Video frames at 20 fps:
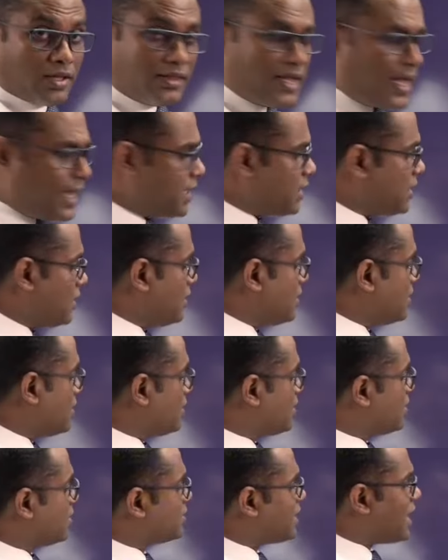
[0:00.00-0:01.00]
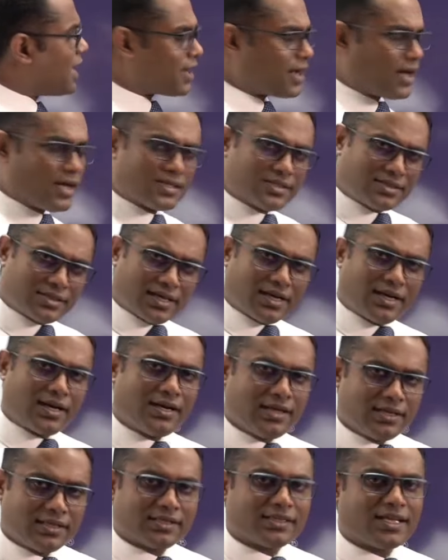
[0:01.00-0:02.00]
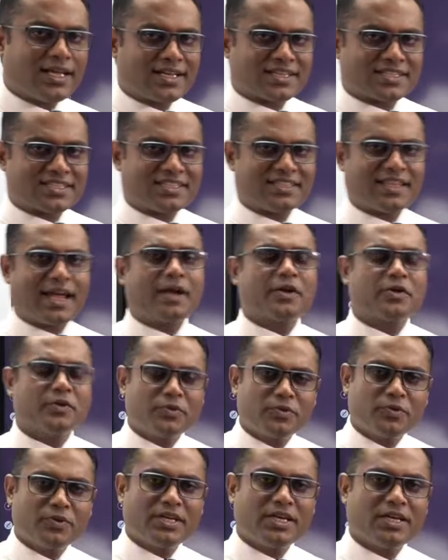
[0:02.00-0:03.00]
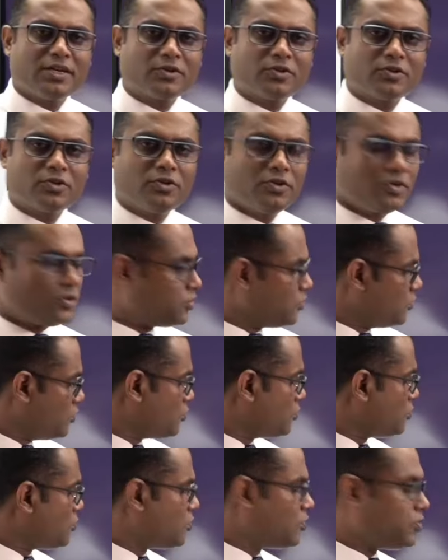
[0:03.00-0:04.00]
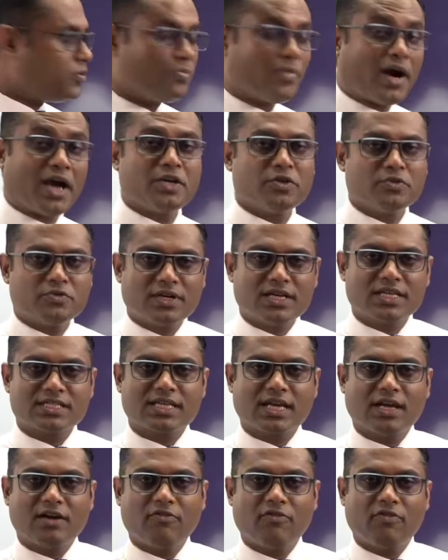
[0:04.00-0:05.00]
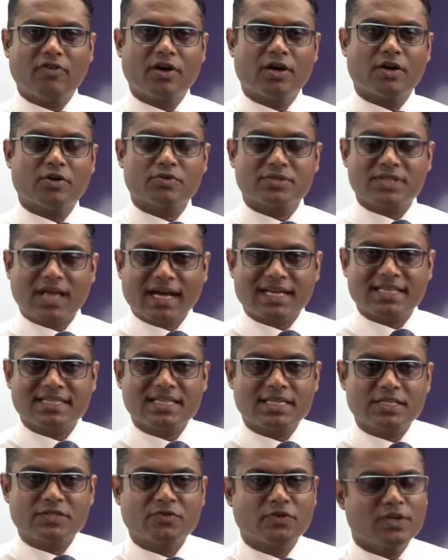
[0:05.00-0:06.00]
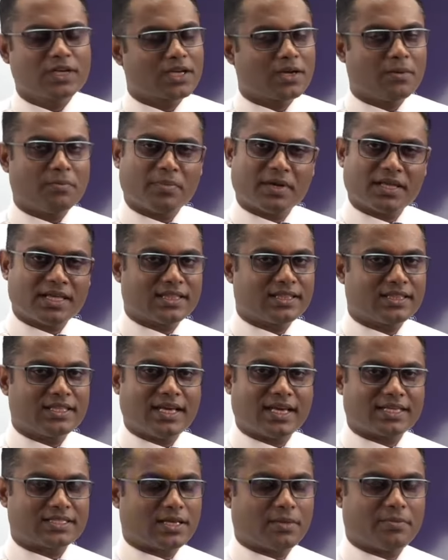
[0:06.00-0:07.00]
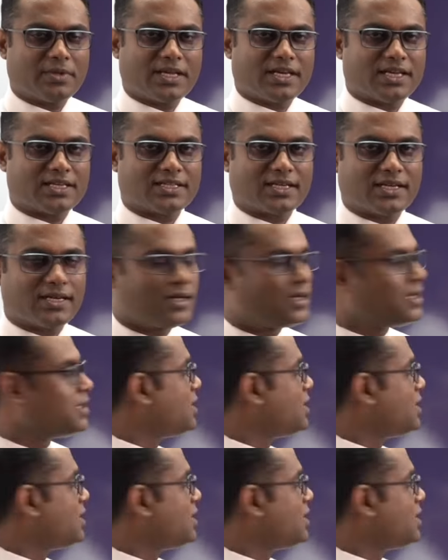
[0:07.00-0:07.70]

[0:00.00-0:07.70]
Then there are certain things that you need to do by yourself to successfully complete the examination.